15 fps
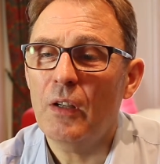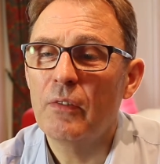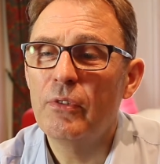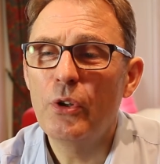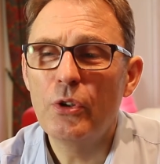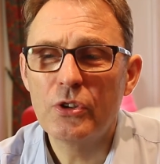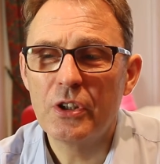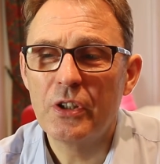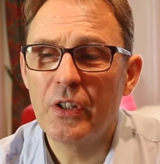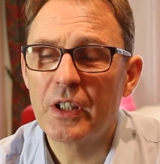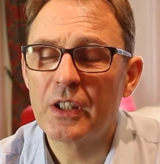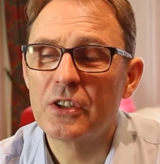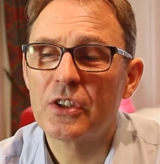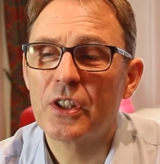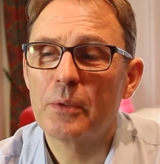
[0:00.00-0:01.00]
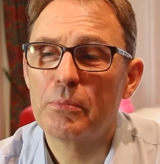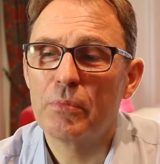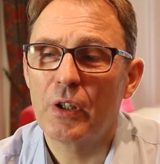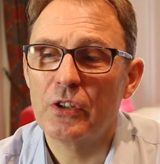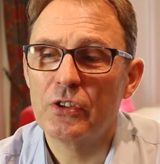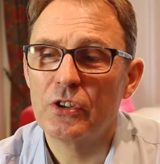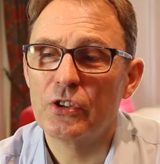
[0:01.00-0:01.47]
Firstly, they can set
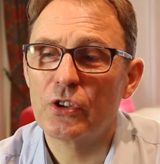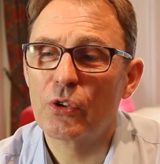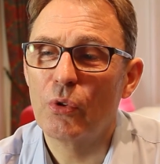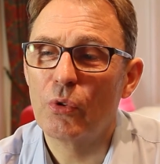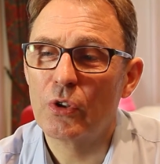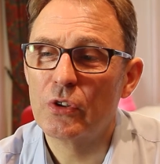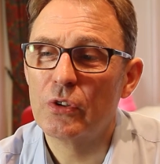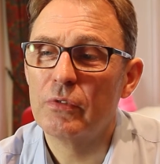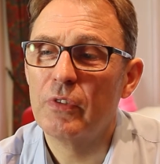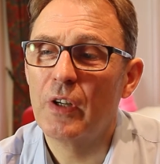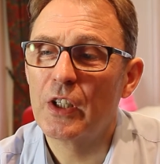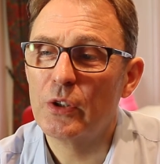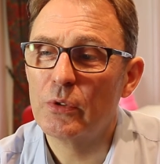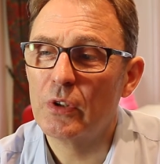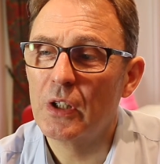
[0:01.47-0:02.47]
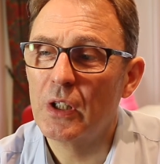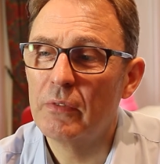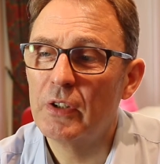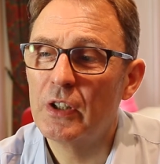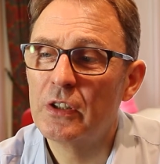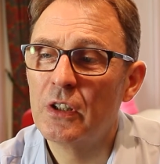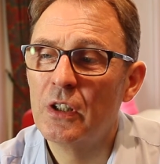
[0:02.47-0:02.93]
prices according to value
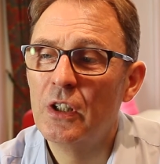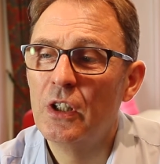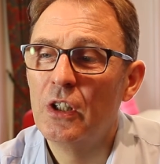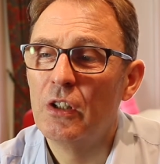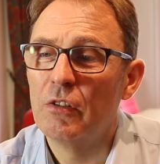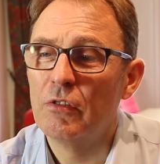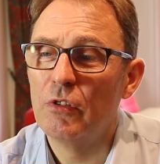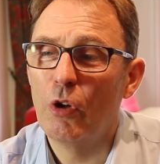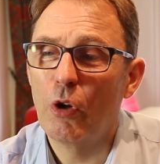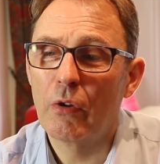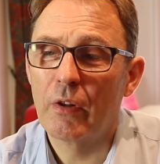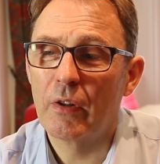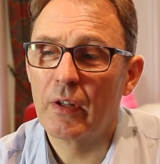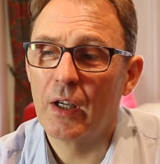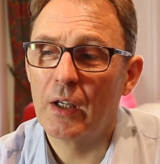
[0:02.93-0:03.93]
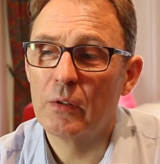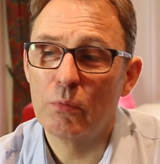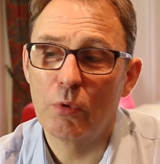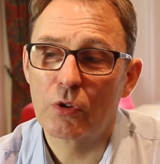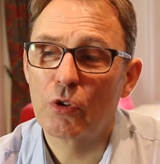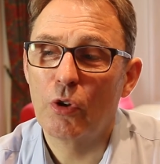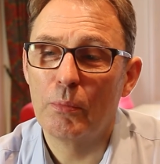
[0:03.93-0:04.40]
delivered rather than
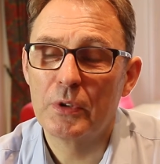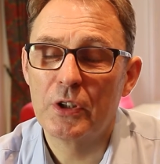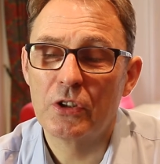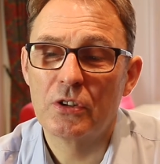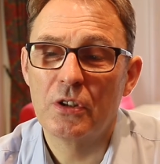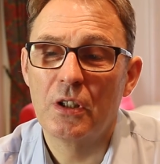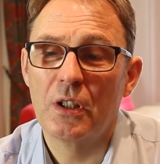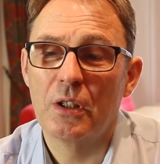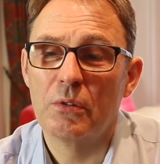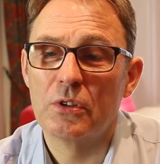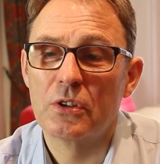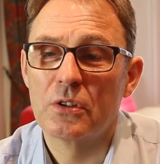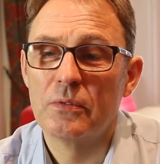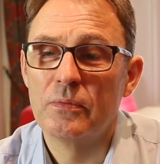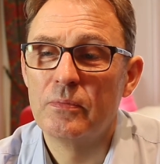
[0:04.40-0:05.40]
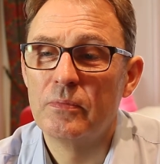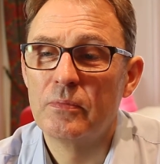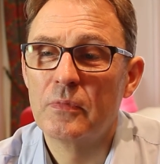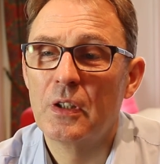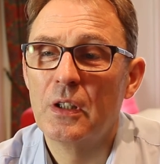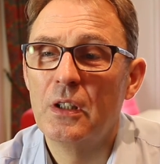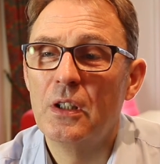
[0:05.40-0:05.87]
what competition allows.
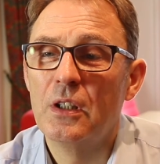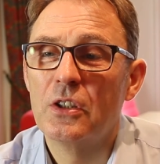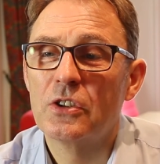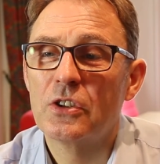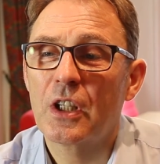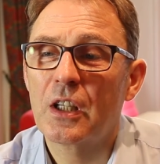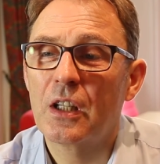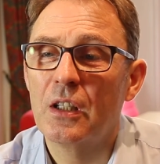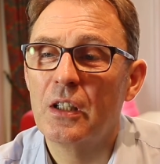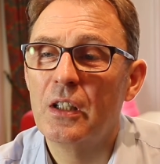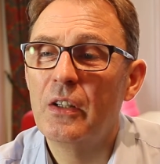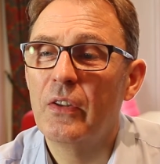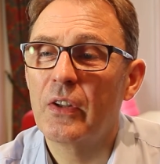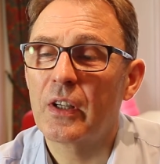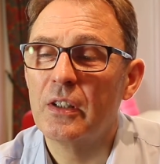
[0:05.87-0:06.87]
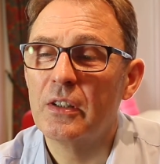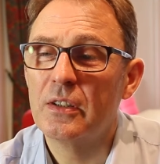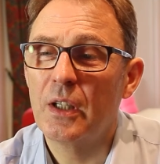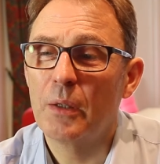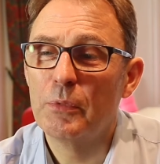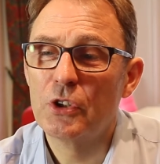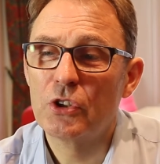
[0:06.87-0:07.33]
Secondly, they can
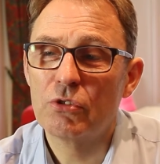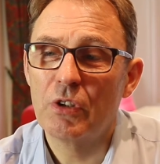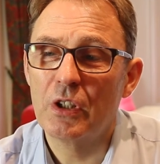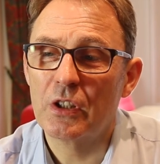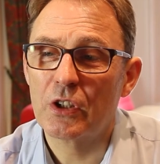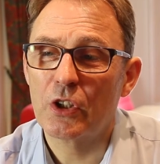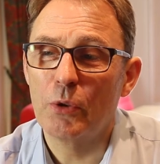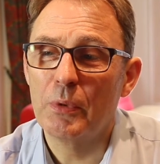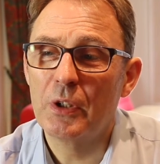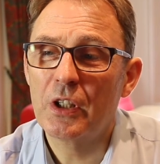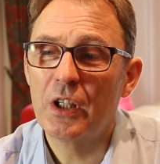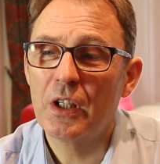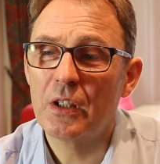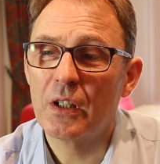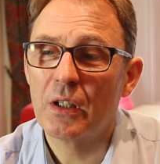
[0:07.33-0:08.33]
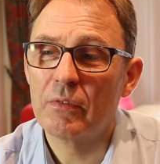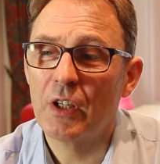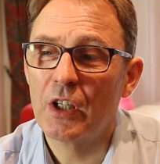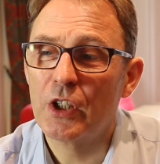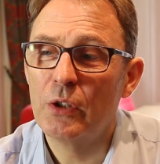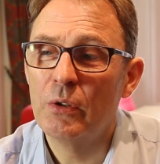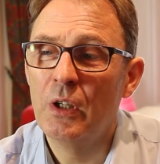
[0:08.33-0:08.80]
demonstrate and communicate that
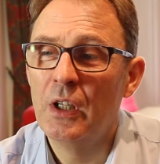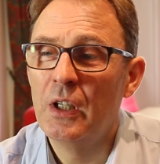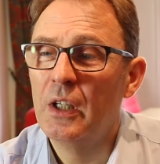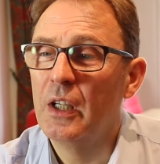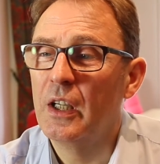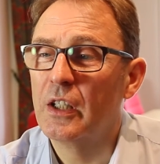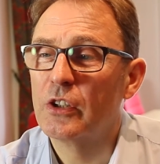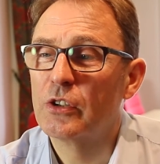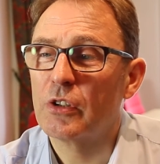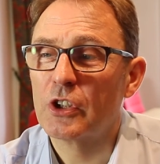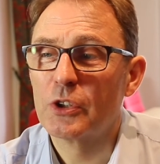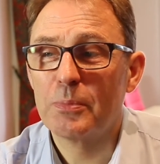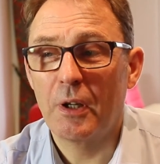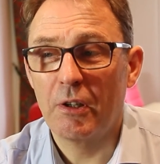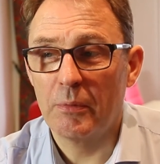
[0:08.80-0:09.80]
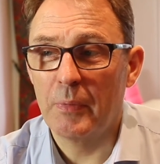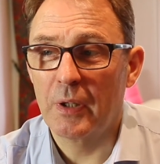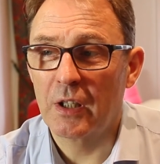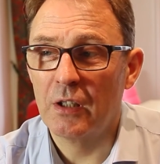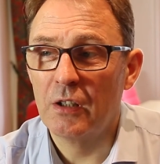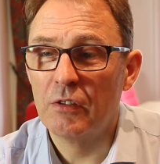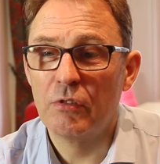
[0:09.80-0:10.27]
value in a transparent
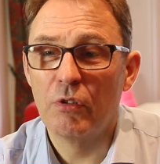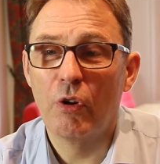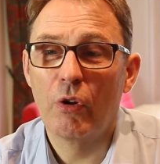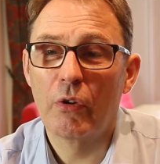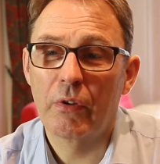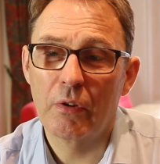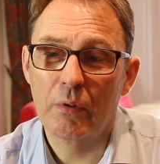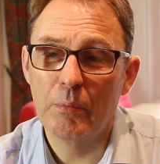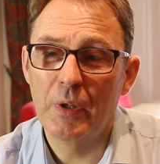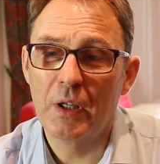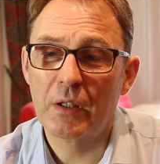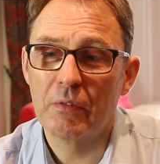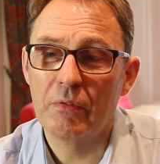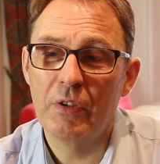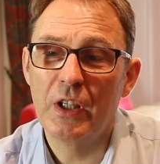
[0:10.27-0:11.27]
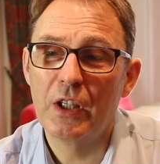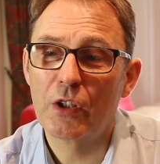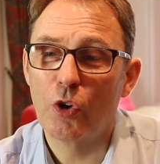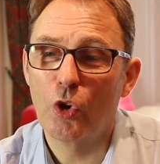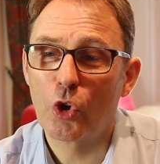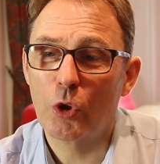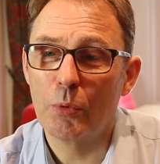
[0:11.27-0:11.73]
manner rather than make
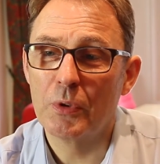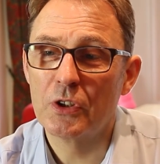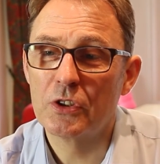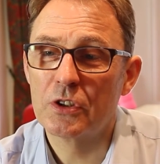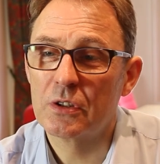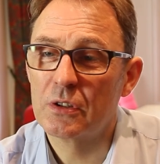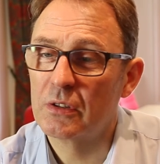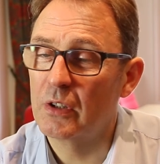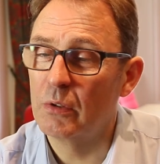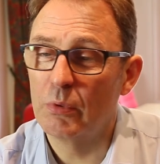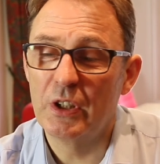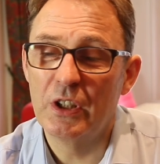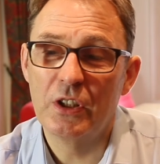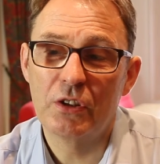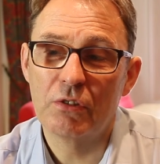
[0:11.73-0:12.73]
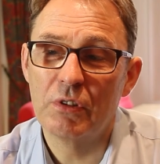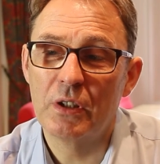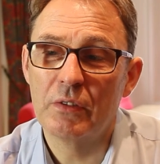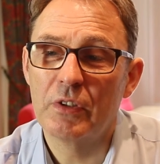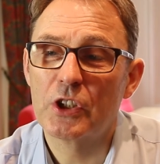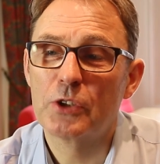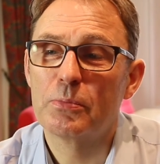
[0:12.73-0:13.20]
vague arguments that we need to
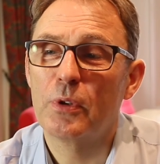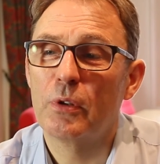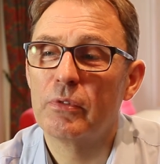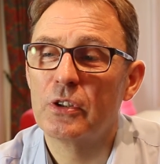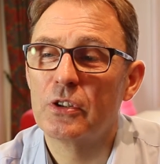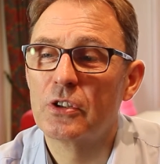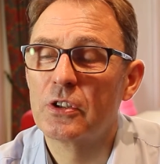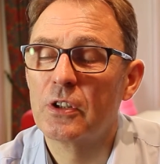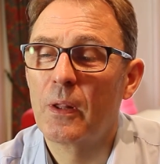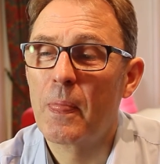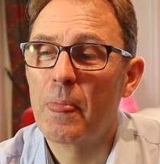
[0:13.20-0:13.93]
reinvest profits.